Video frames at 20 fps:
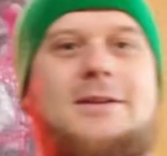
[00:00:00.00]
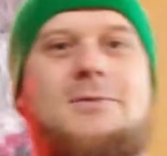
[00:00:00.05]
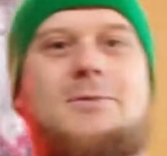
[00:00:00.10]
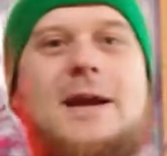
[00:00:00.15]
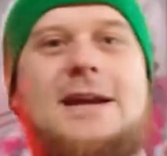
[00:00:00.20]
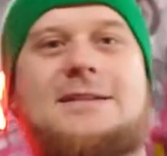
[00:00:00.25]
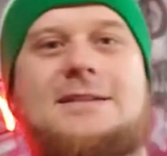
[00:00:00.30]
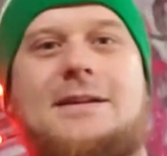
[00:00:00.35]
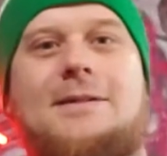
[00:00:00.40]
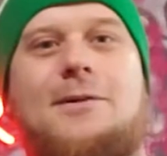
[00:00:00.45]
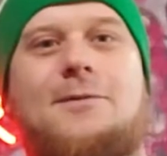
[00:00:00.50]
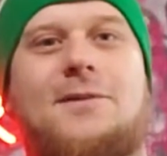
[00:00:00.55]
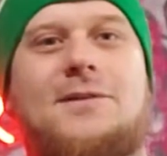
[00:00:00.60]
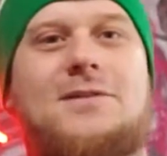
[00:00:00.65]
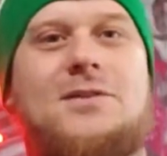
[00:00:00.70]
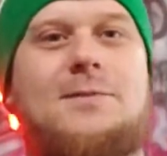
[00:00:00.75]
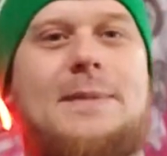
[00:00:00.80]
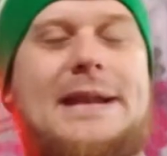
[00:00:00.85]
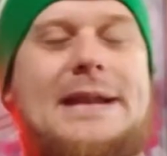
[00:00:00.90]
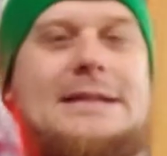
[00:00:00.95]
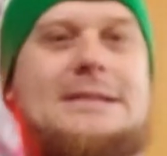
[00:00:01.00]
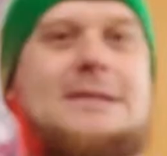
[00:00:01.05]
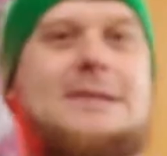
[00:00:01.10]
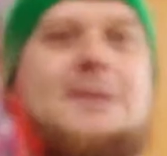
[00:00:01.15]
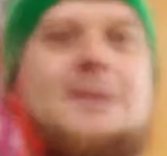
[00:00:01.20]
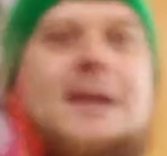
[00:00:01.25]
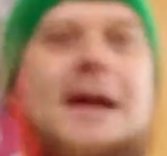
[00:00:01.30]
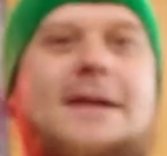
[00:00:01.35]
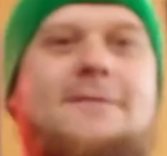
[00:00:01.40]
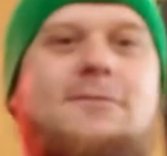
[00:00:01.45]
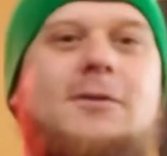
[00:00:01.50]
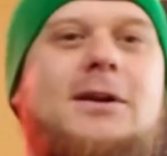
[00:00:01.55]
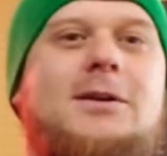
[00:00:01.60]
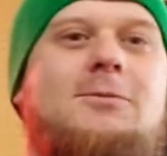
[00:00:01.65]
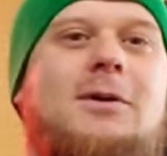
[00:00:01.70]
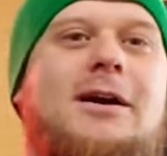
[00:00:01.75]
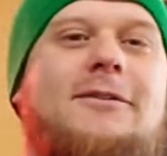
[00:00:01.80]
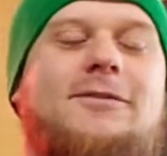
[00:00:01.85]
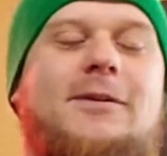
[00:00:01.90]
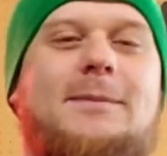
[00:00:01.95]
You wasted over two minutes of your life. What do you
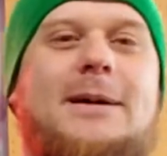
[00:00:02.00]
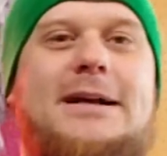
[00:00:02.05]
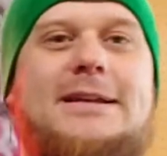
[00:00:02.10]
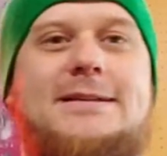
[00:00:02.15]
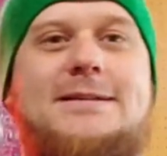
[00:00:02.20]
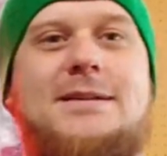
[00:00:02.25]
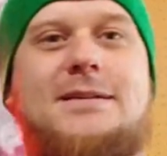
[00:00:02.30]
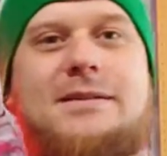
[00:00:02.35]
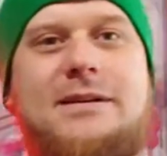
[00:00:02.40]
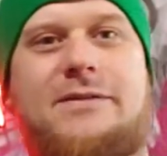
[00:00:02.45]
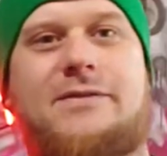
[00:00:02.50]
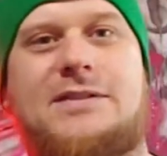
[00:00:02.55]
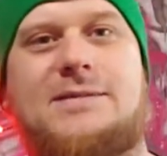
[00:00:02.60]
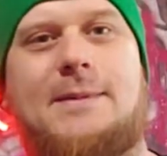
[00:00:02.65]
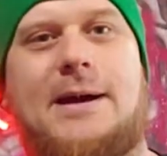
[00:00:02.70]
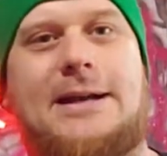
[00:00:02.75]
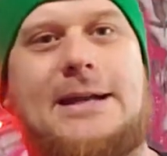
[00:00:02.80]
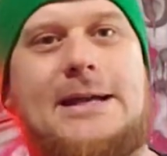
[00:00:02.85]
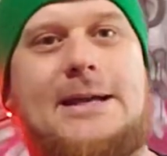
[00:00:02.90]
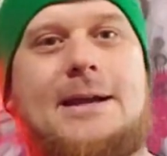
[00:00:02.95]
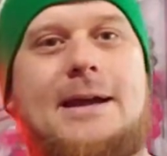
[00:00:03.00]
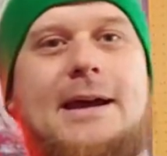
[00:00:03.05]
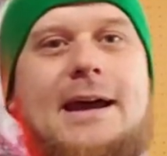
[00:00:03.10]
want from us? Give us money.